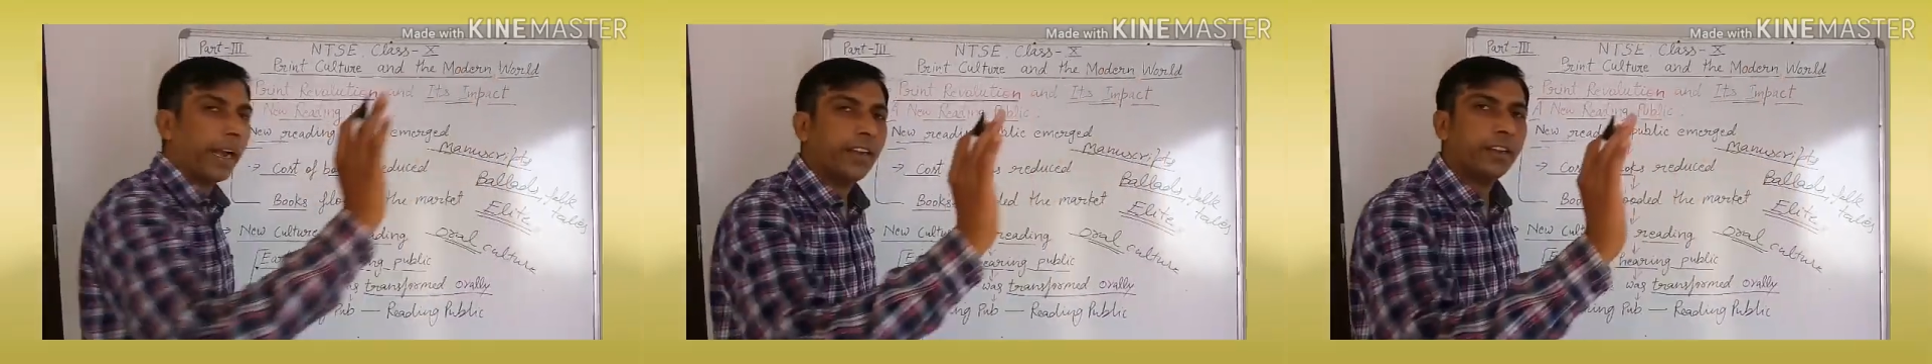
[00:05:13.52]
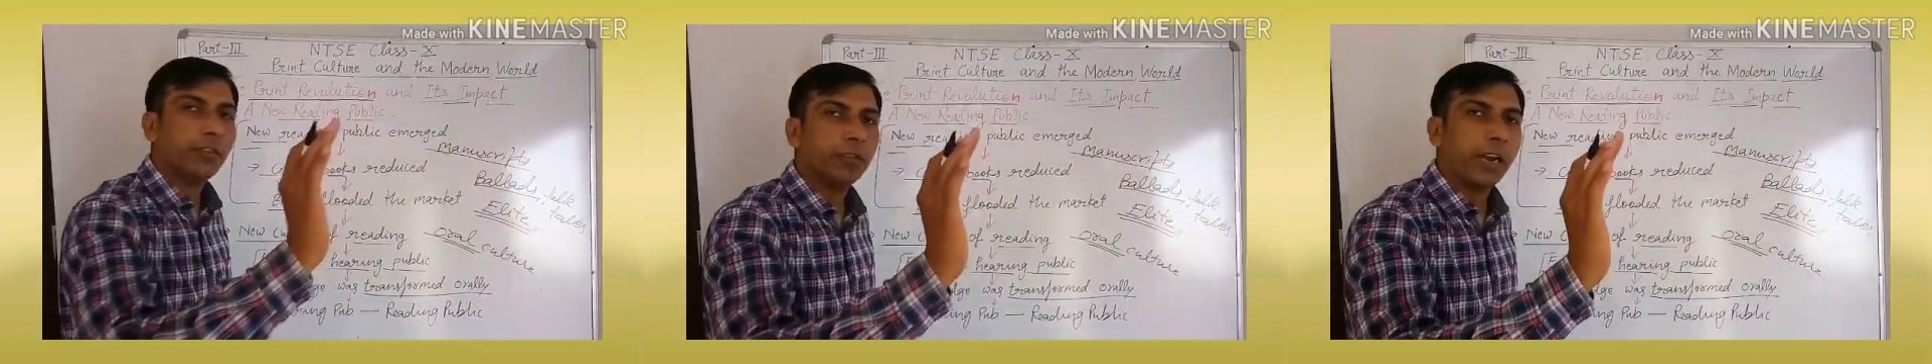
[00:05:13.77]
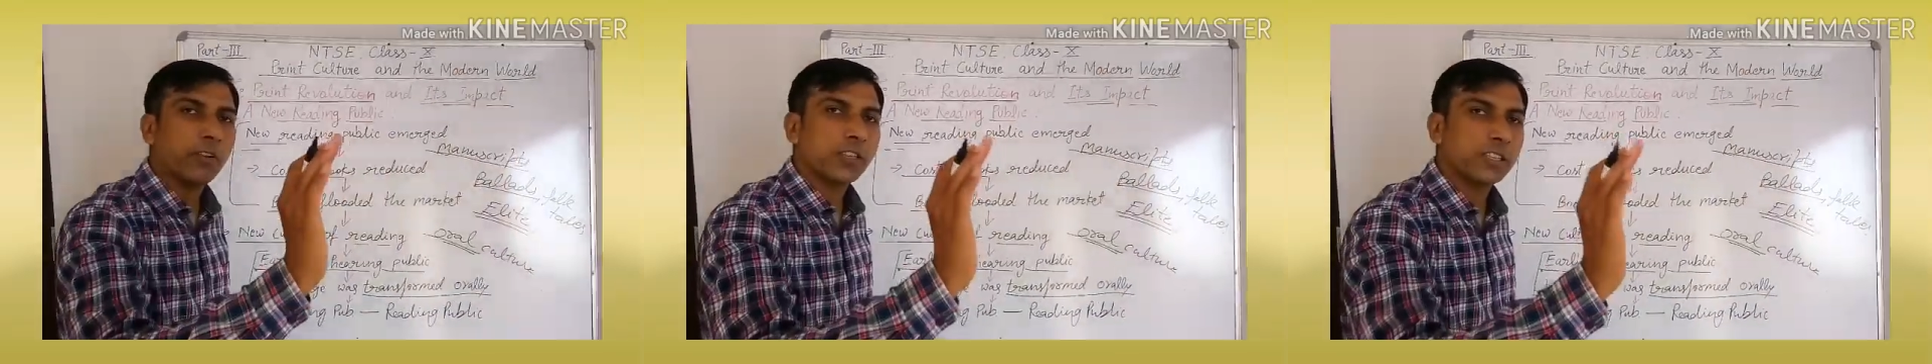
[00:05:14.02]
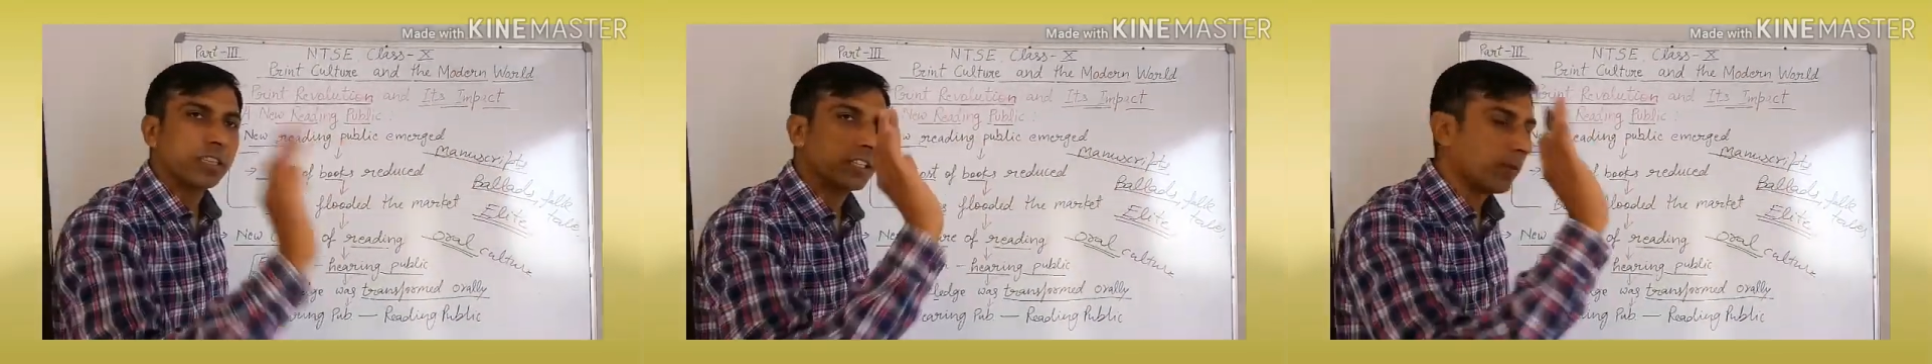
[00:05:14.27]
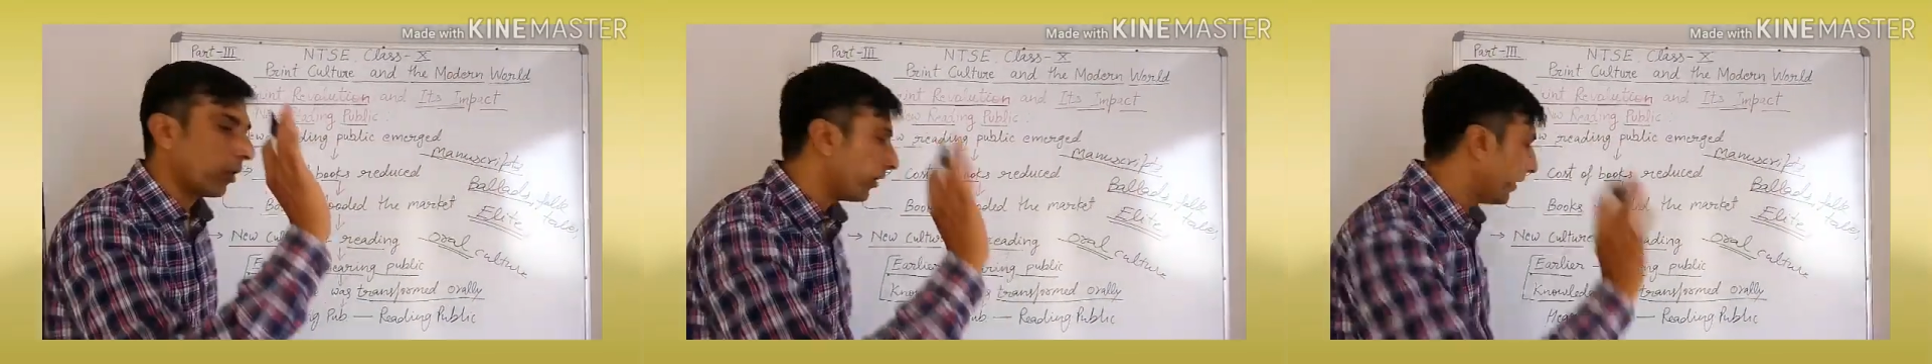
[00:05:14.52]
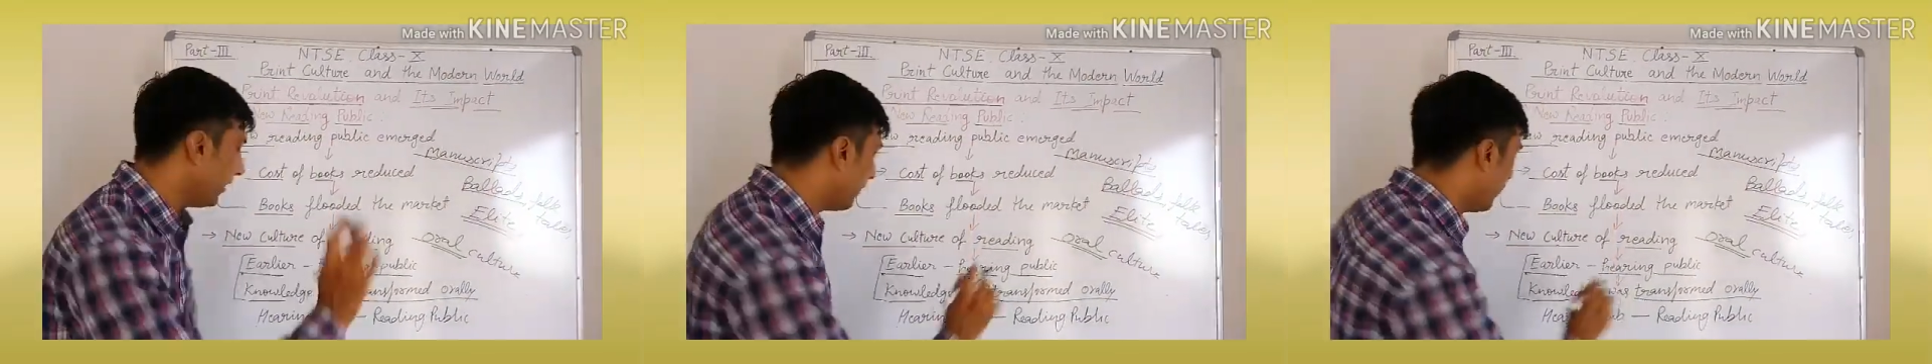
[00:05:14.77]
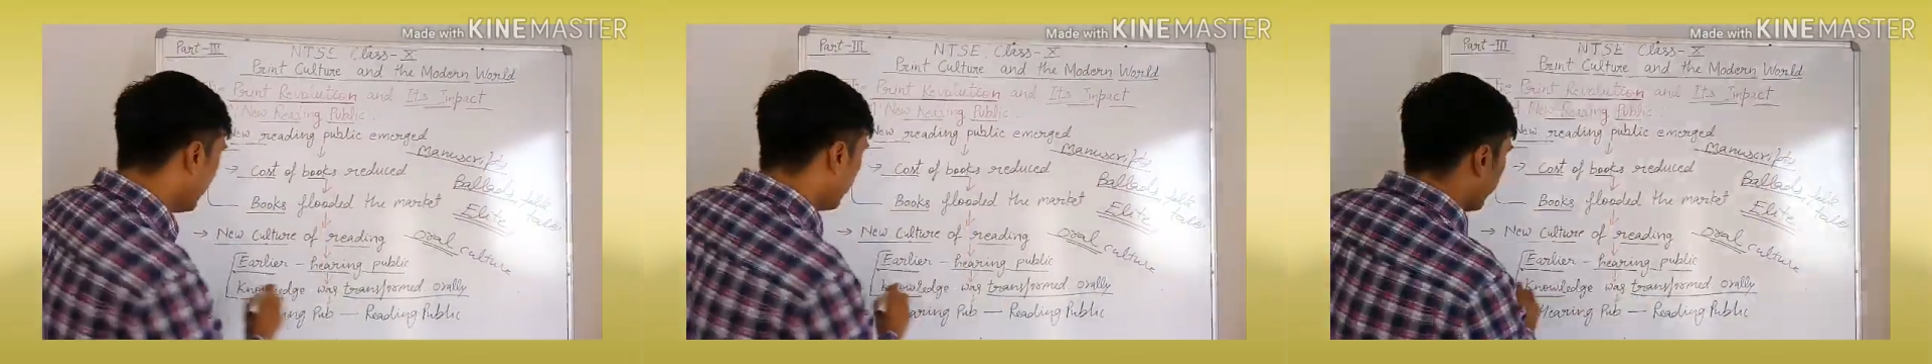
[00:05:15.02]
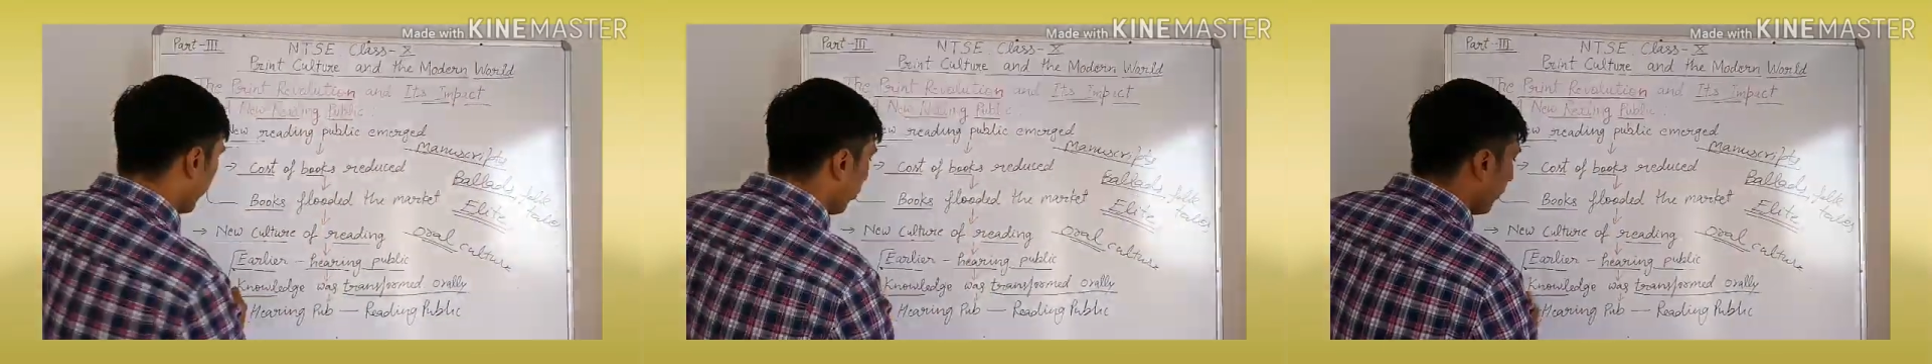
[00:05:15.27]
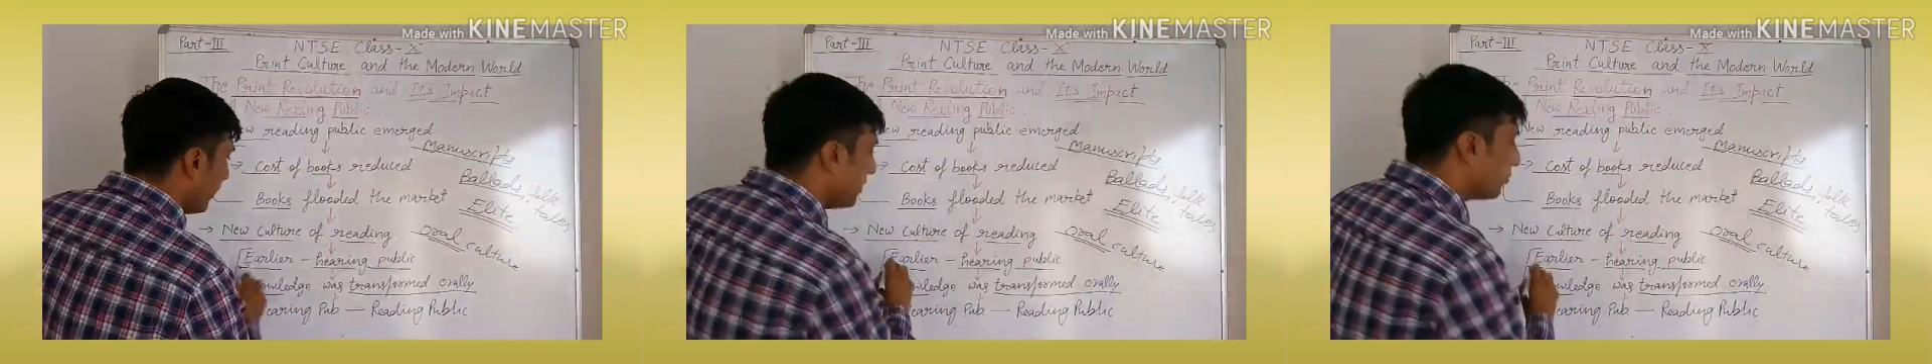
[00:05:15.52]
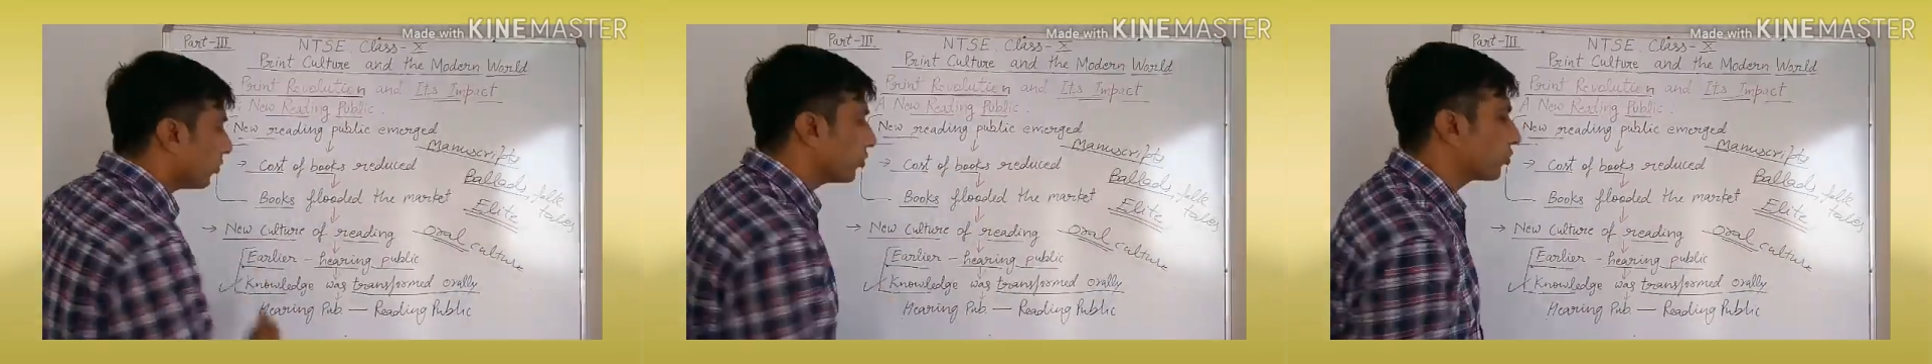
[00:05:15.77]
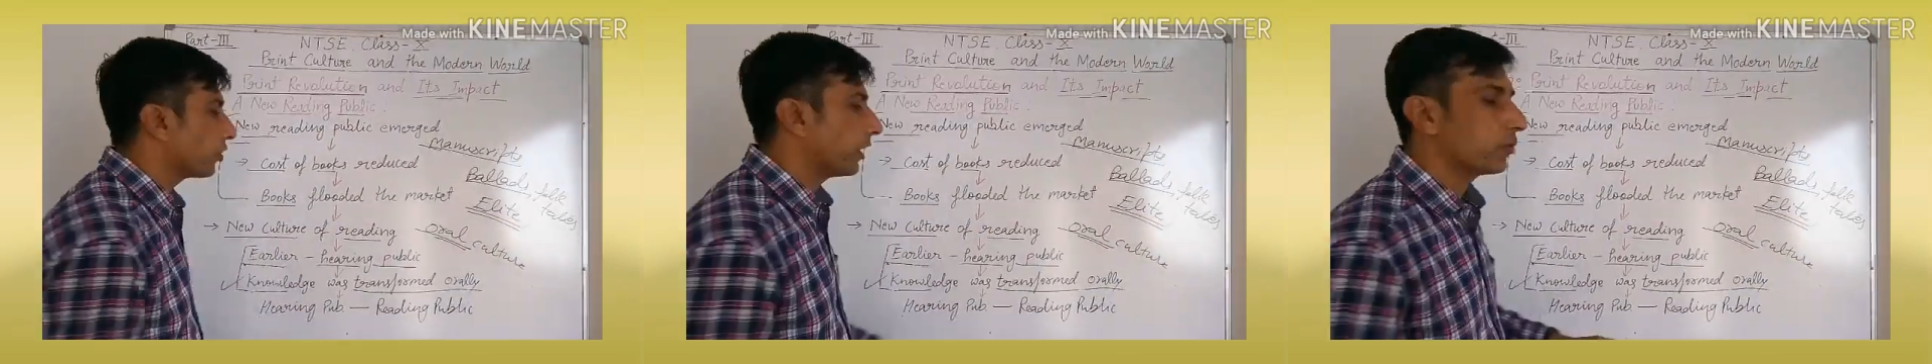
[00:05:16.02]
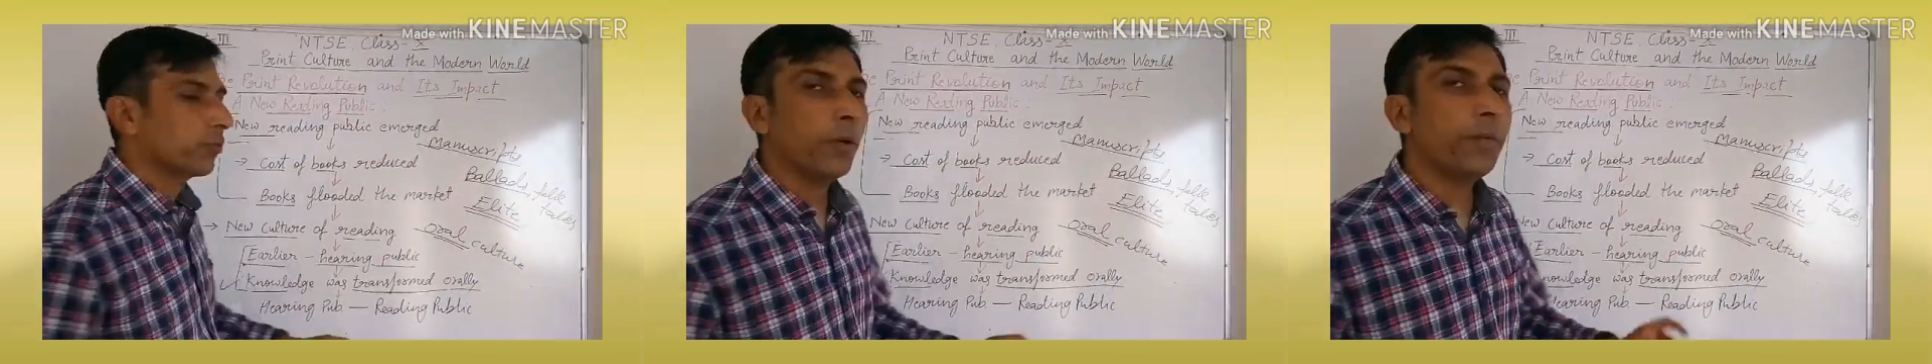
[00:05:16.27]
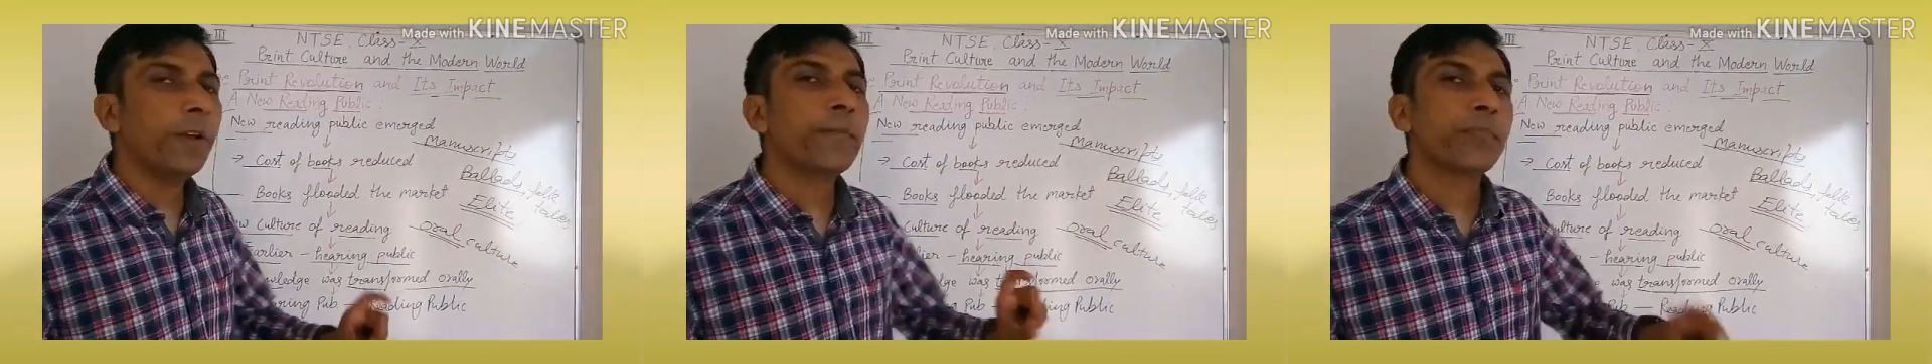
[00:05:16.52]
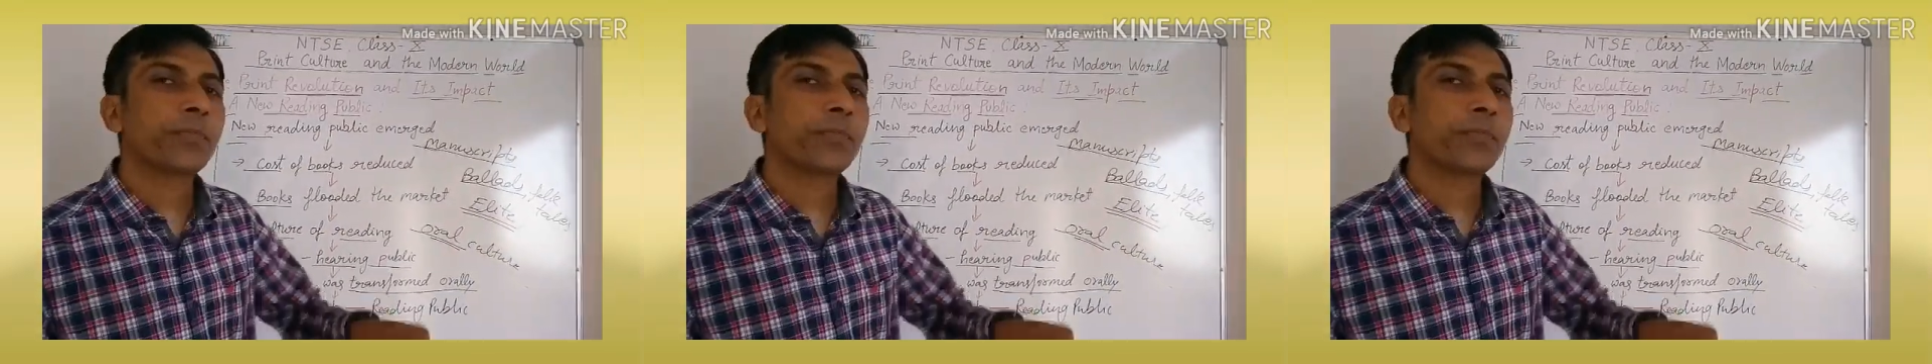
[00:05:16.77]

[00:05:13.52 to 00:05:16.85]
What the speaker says: right? We have discussed about it. The knowledge was transformed